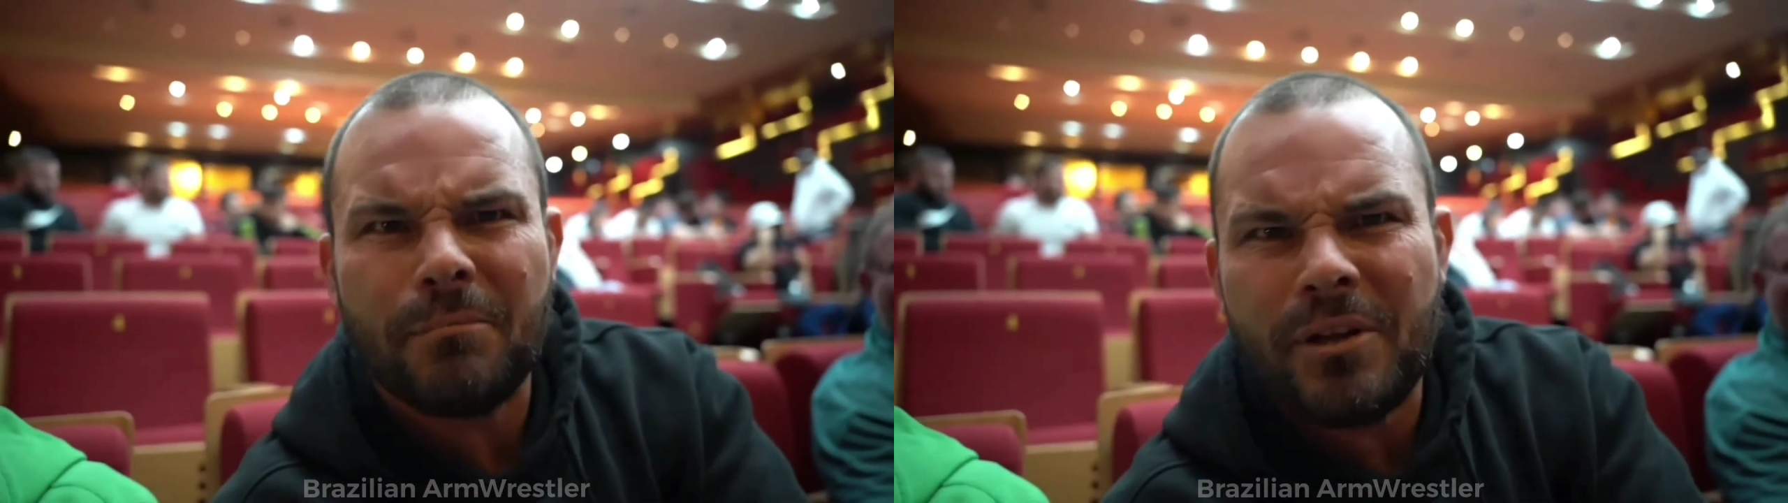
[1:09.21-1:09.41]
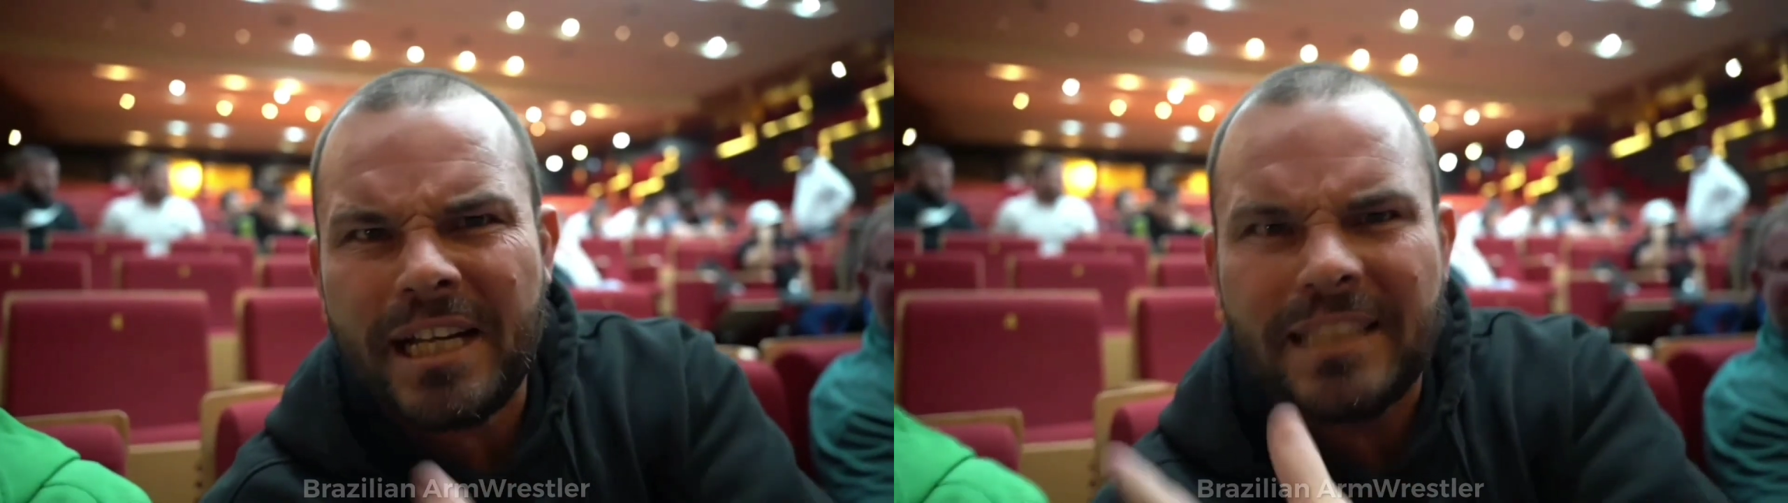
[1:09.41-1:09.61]

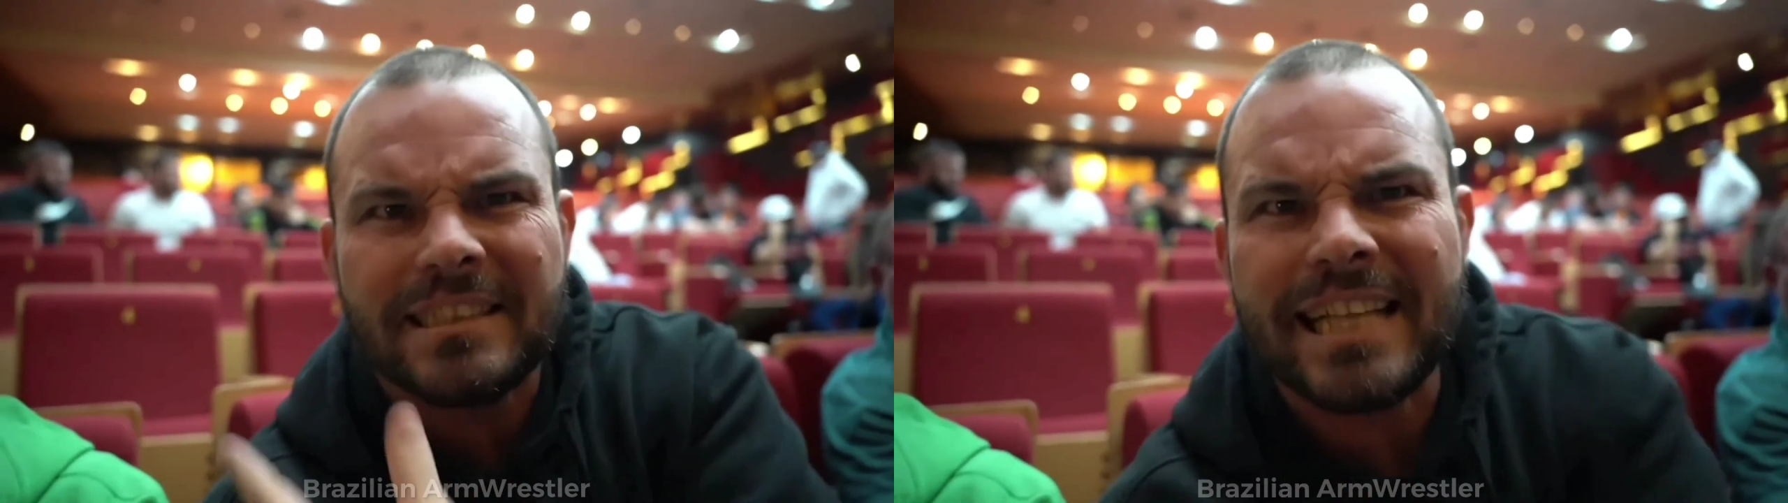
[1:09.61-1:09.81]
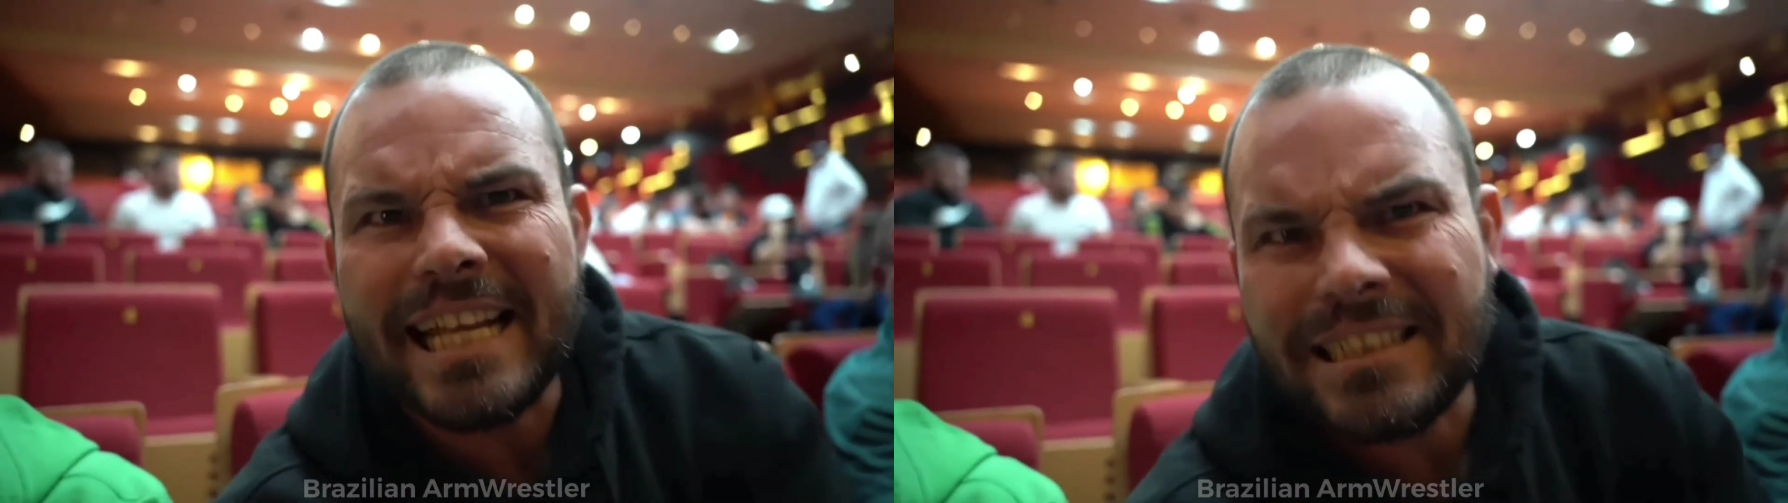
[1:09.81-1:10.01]
from his
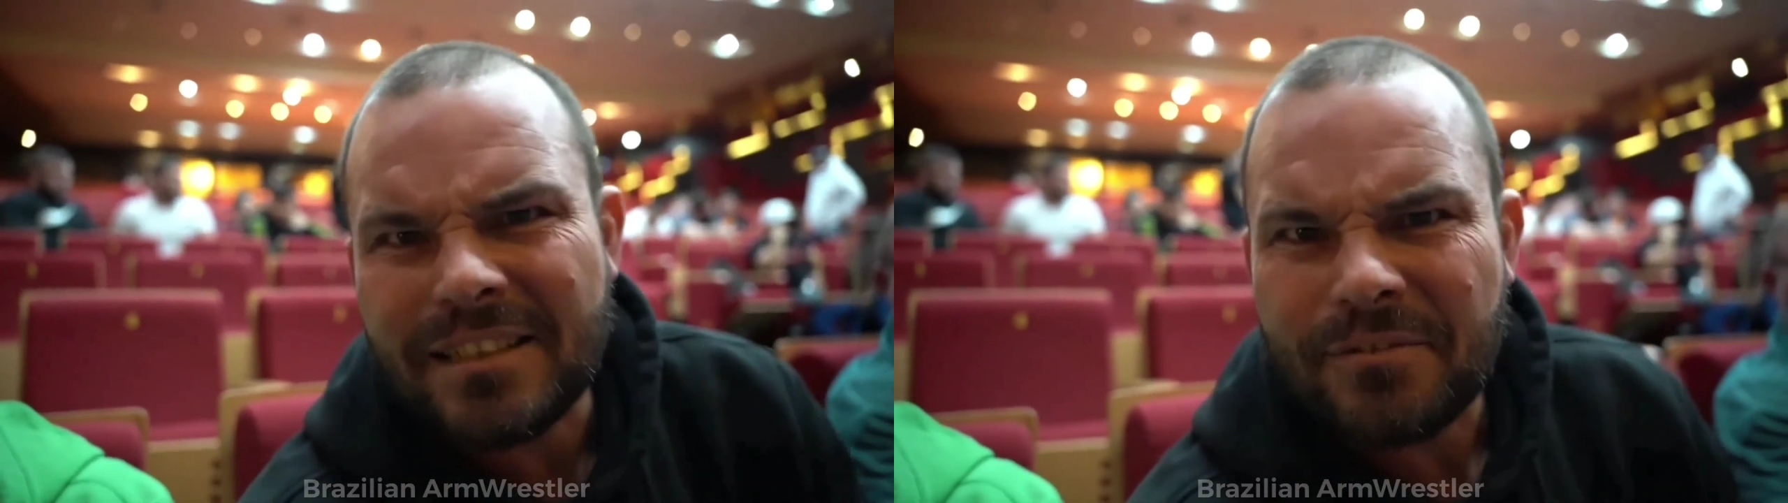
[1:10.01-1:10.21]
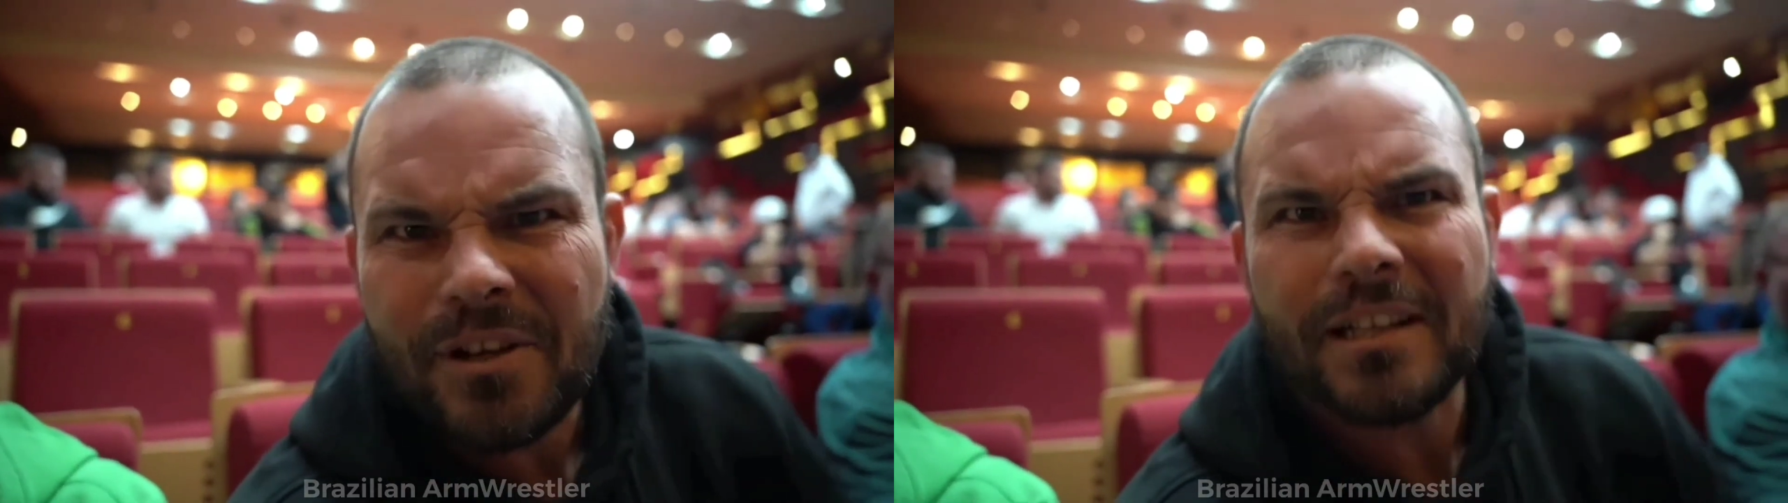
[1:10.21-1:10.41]
pec
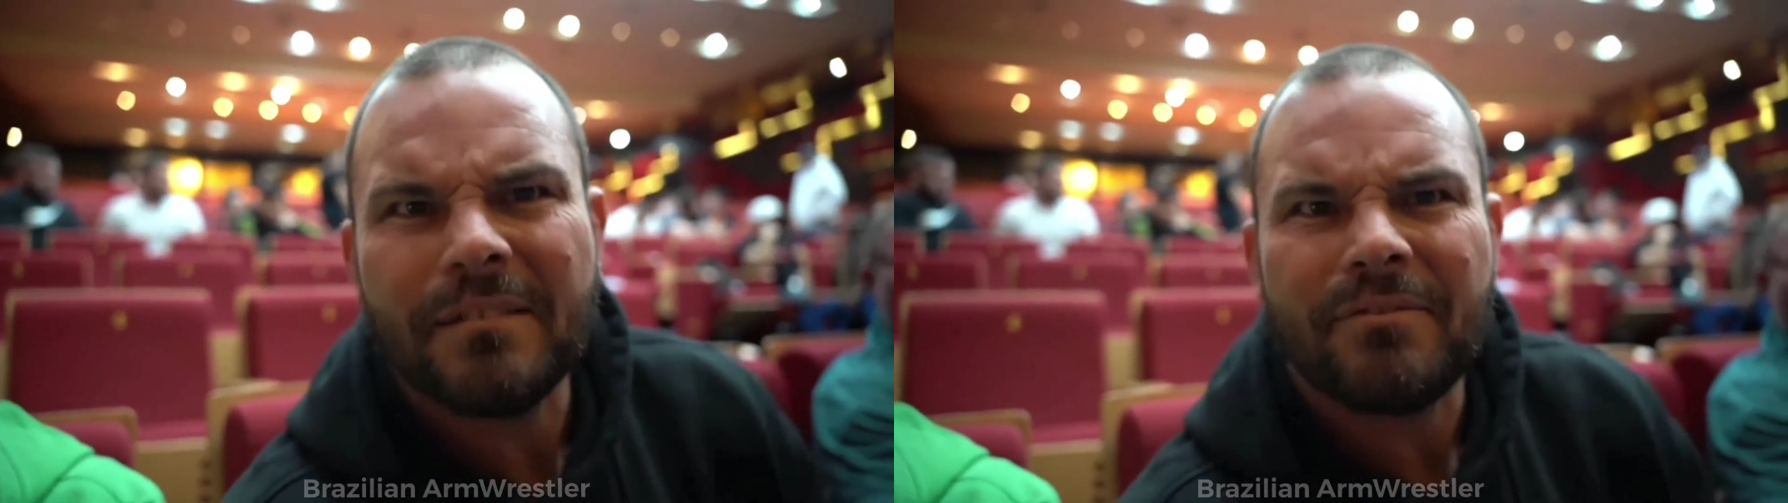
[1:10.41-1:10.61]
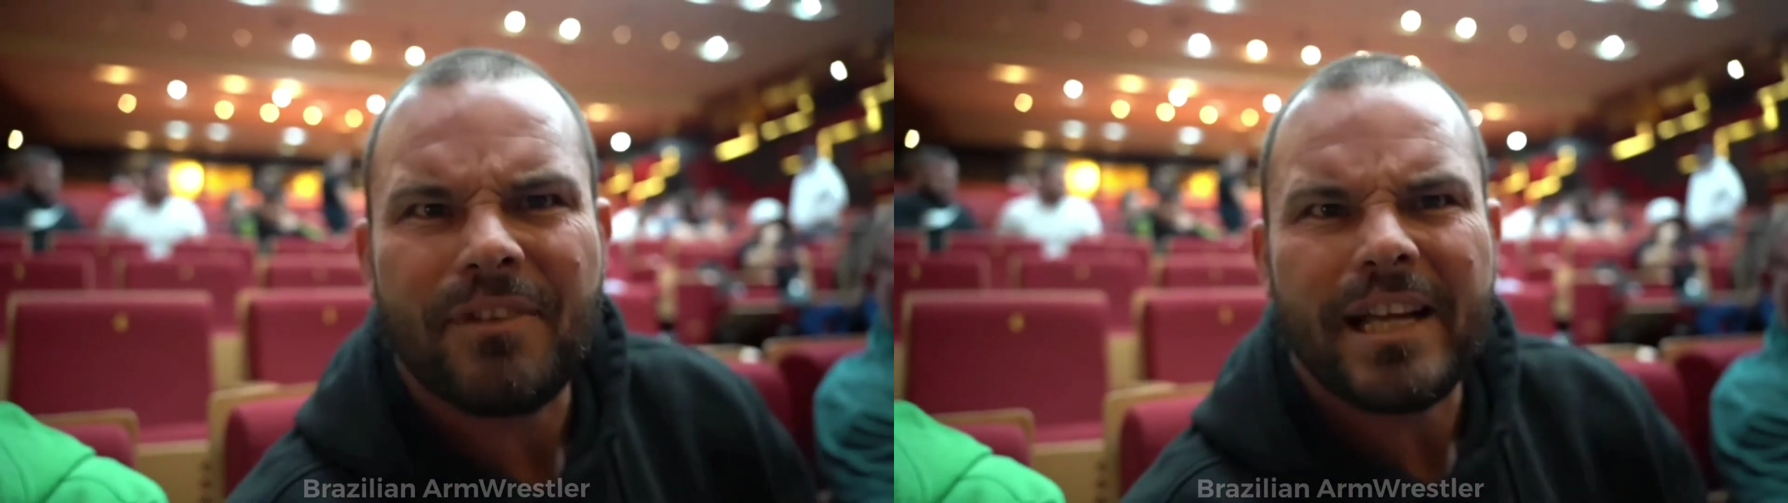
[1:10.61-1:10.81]
injury from
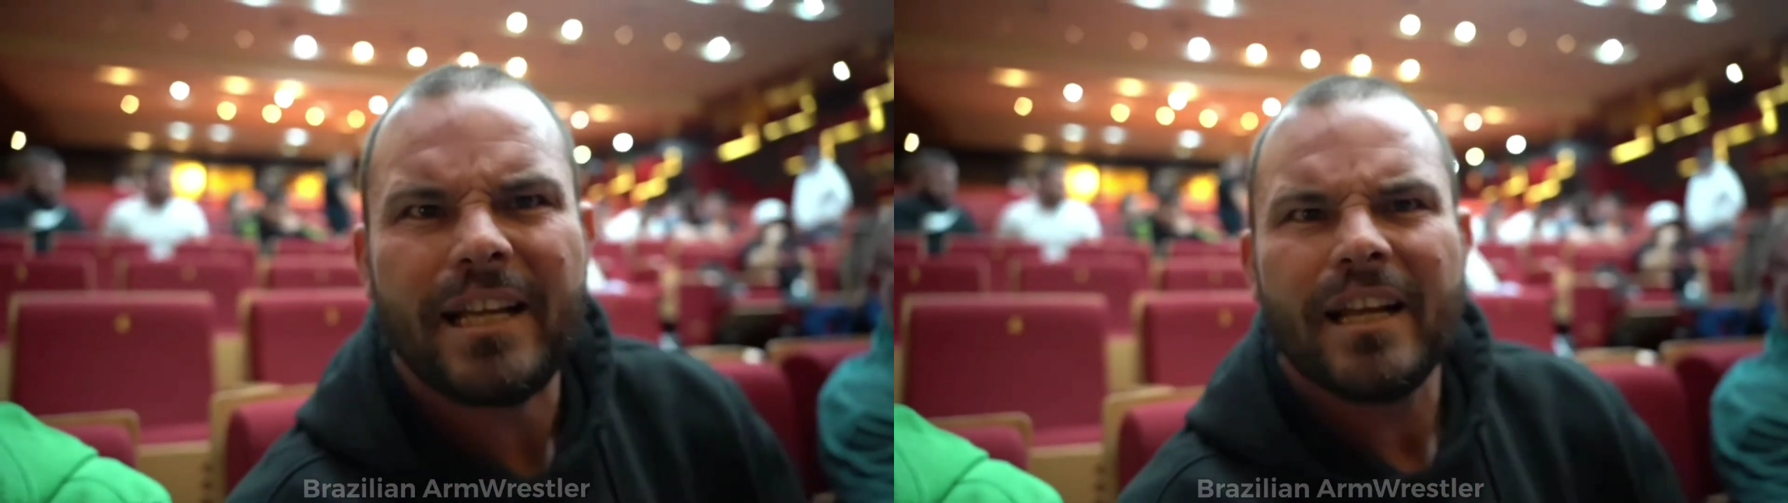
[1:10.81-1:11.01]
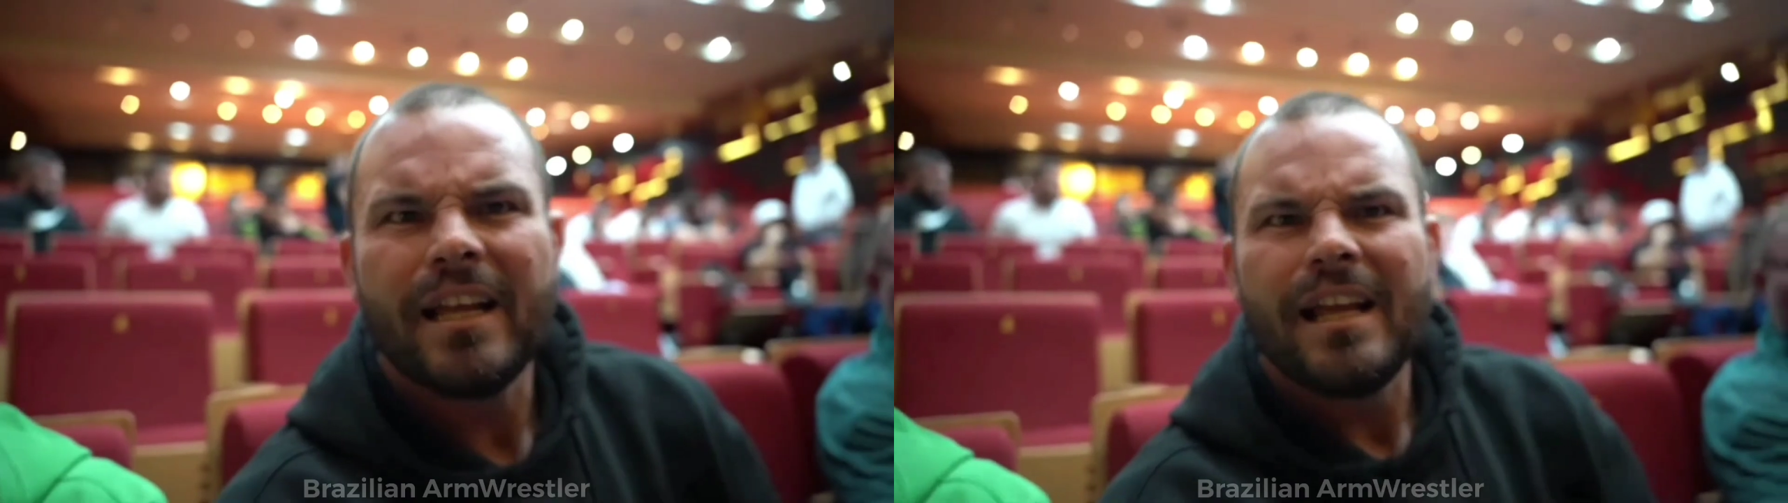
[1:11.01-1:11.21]
years ago.